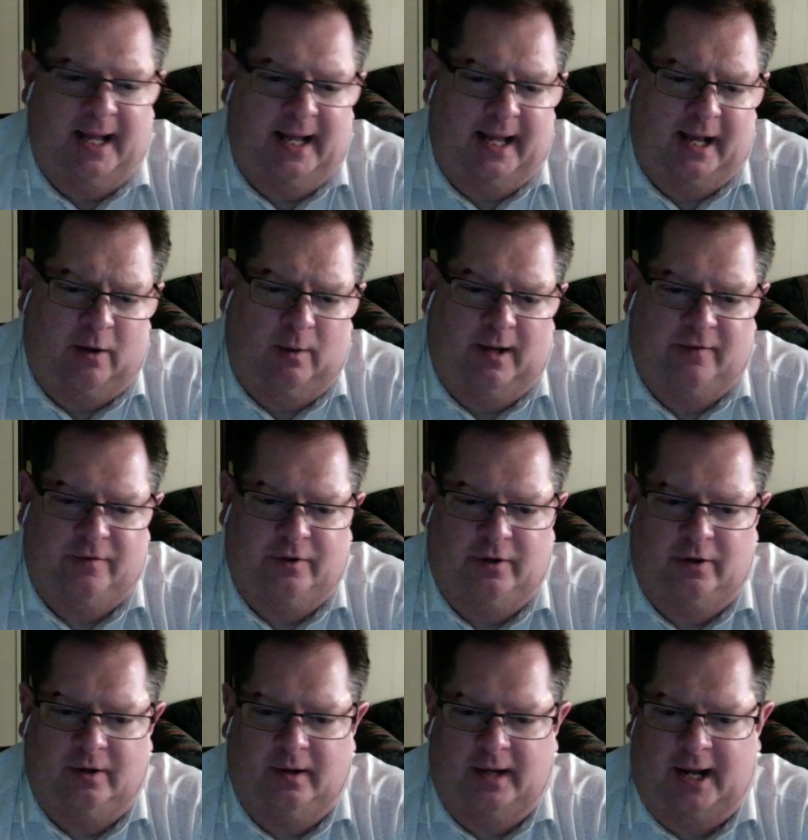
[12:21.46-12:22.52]

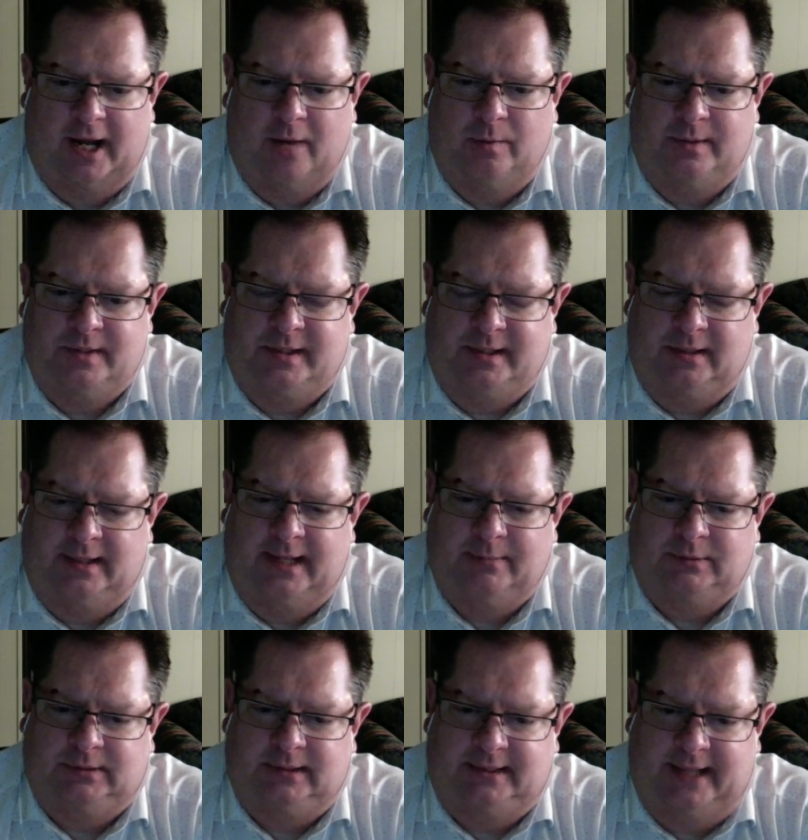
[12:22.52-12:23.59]
However, I was still
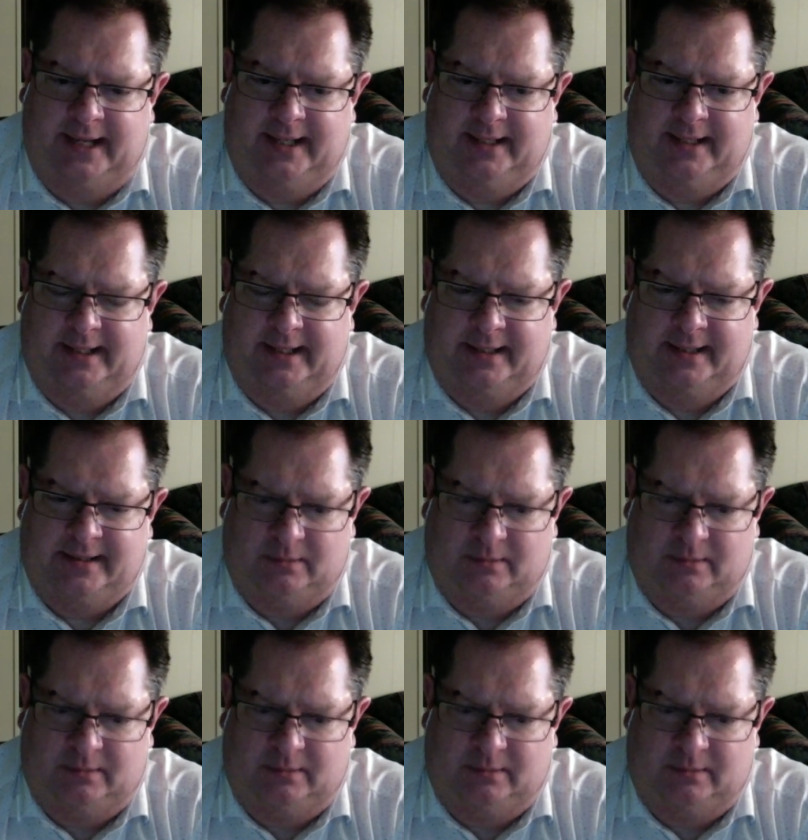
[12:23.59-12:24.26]
able to take uh,